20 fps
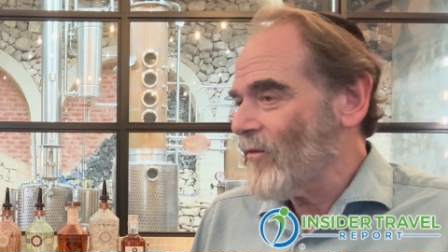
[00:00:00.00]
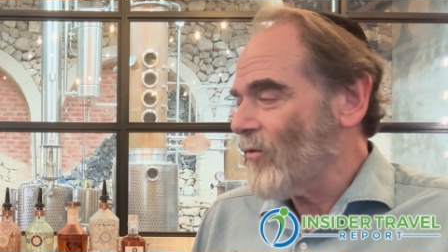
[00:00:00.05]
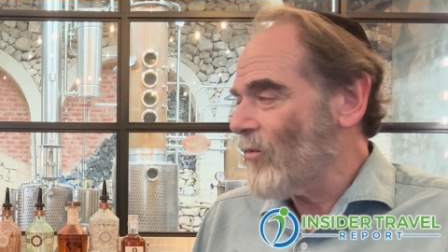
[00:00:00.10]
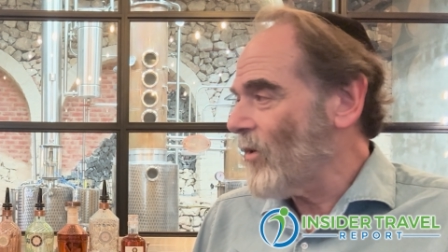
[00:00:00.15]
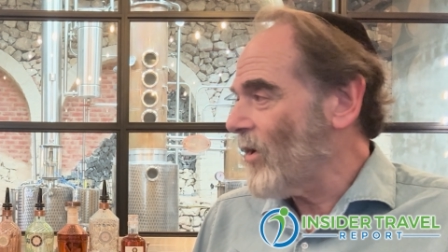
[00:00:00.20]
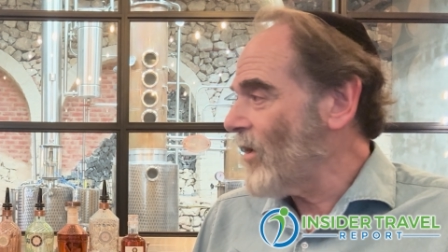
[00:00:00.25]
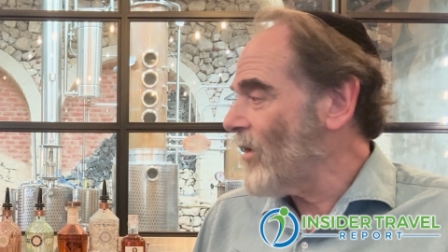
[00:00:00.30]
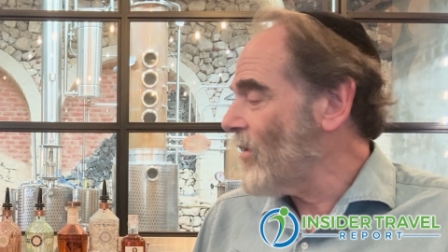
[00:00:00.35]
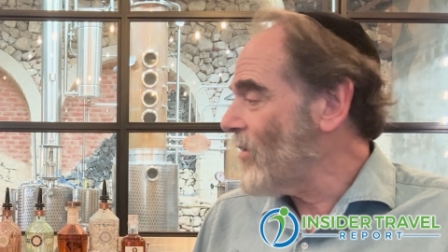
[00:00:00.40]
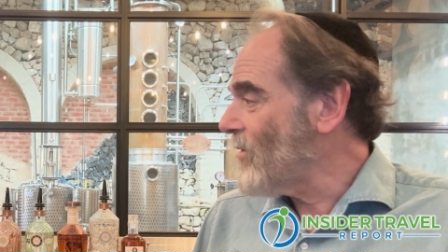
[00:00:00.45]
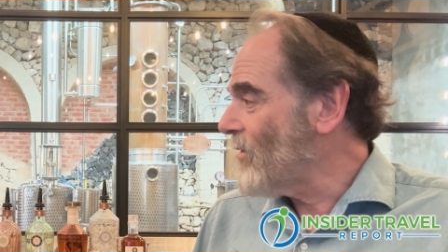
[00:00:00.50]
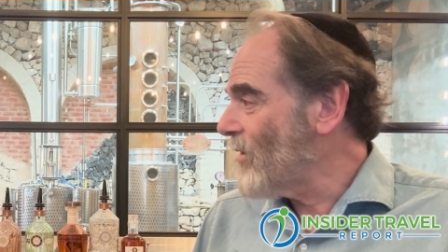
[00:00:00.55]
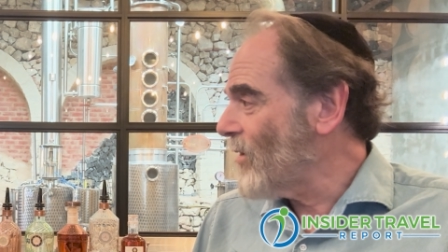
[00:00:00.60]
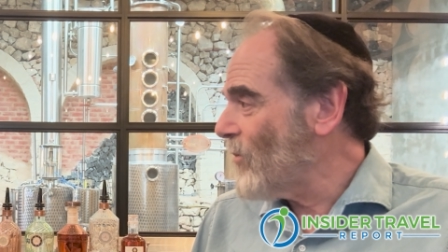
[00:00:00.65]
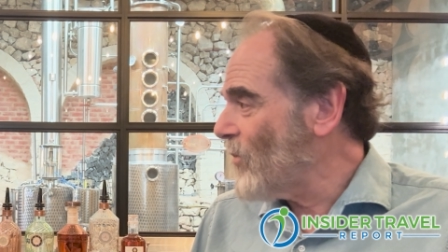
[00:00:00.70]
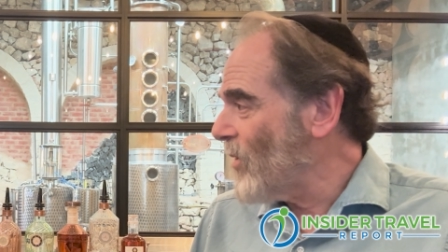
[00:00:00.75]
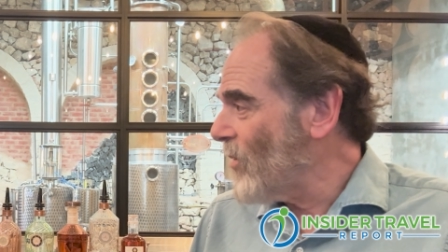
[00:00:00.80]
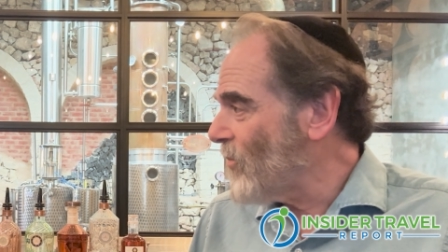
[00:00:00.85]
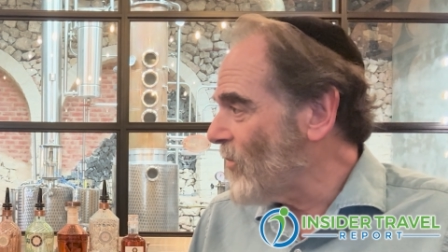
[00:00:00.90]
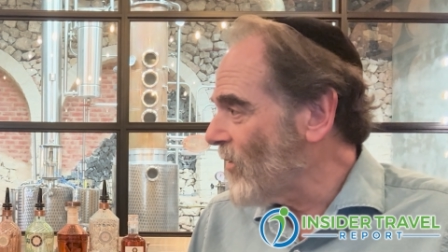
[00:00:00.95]
20, 30
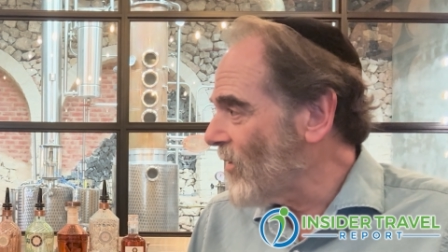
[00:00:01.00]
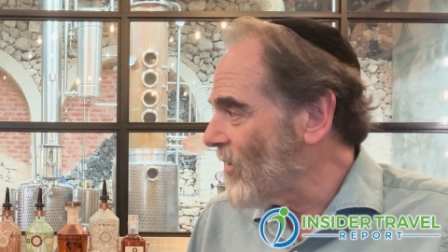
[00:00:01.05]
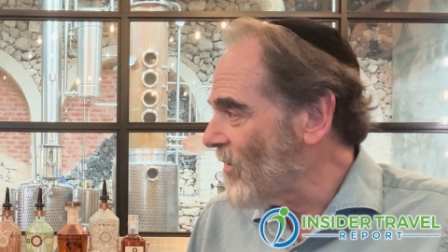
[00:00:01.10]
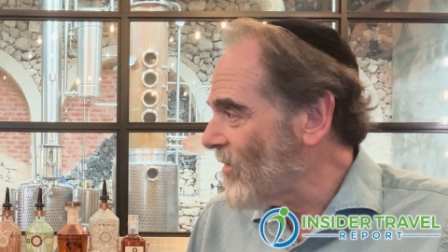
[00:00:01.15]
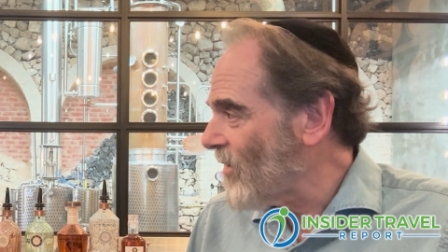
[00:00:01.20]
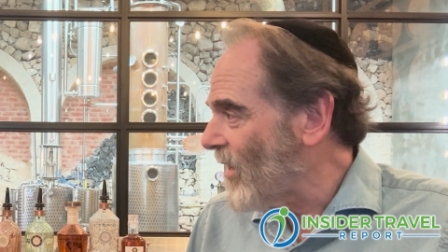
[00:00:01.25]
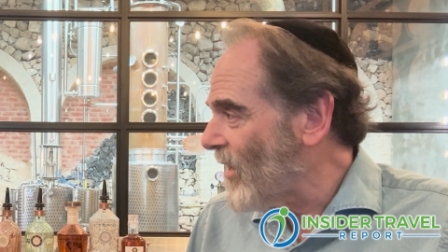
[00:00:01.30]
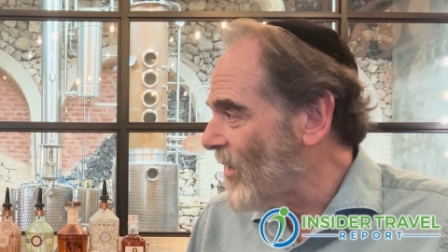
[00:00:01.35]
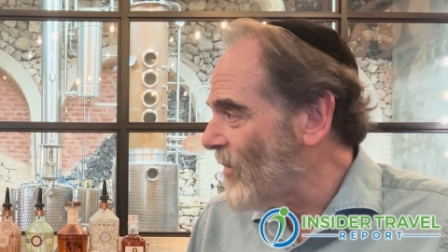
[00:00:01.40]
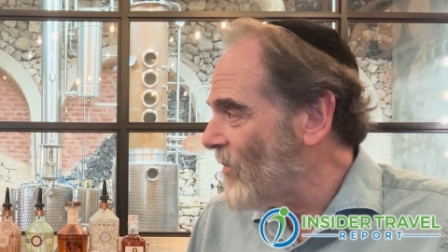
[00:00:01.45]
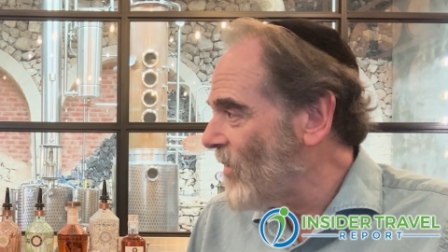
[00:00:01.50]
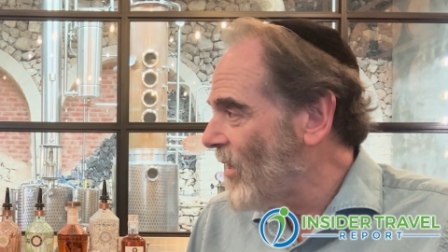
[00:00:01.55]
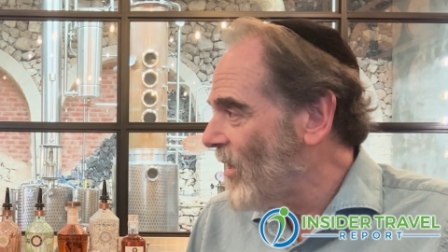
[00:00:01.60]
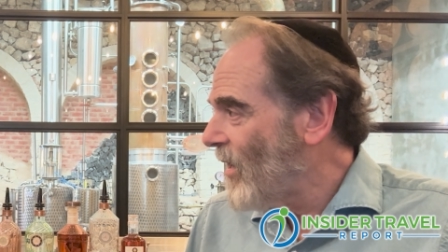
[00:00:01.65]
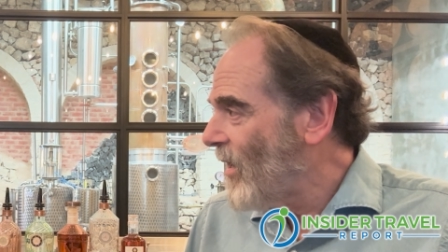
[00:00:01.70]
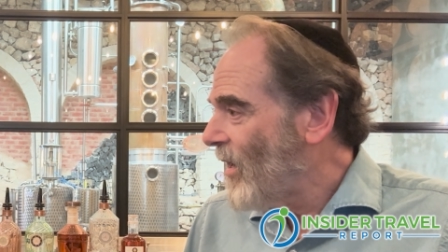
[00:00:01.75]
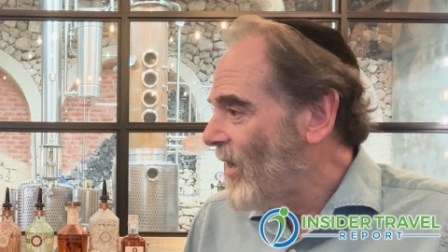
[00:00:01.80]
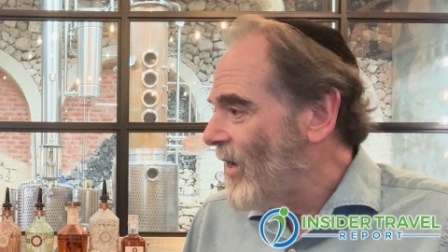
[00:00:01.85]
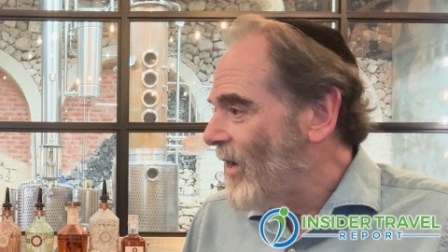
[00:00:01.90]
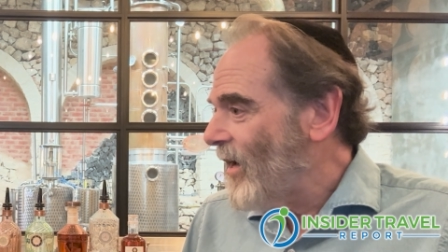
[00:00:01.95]
people at a time.
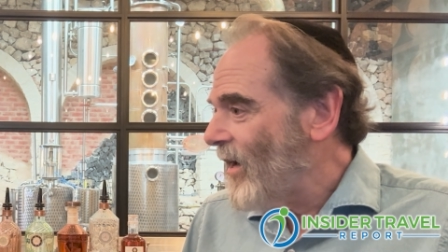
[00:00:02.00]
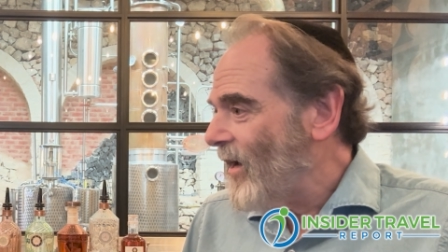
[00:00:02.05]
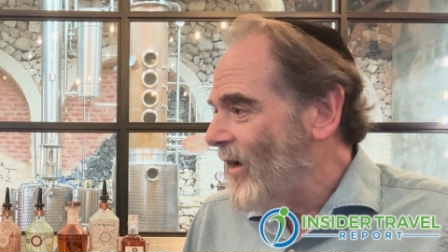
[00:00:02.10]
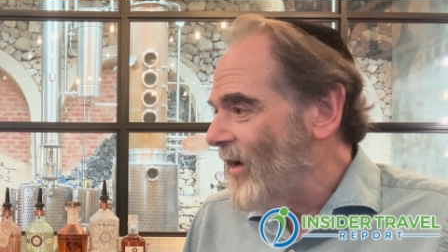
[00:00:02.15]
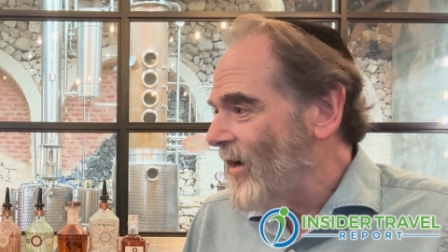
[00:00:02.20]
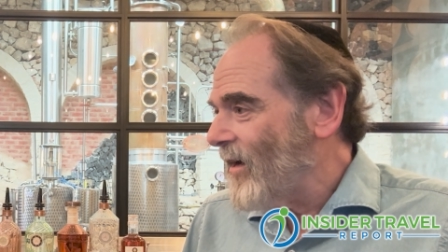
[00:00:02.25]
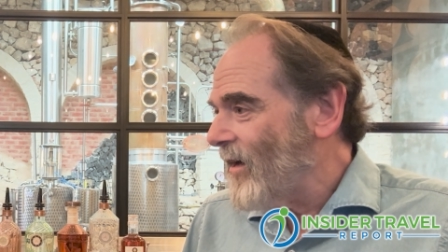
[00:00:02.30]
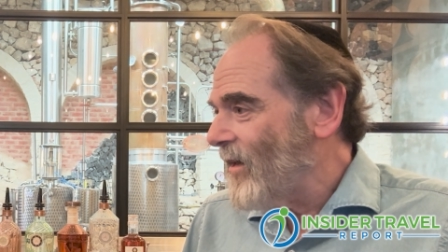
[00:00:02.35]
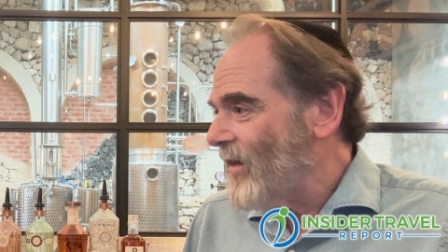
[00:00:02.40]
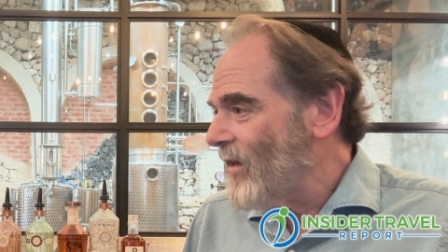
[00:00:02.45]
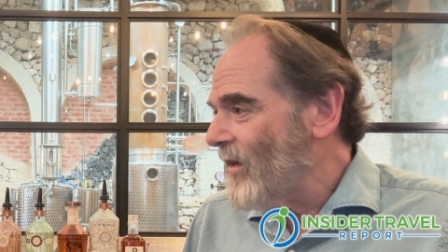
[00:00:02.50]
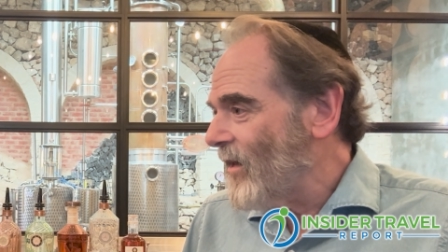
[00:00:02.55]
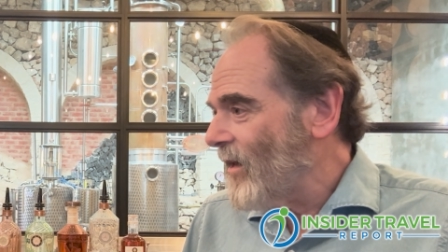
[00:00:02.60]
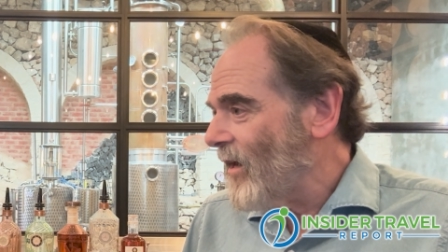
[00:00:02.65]
And,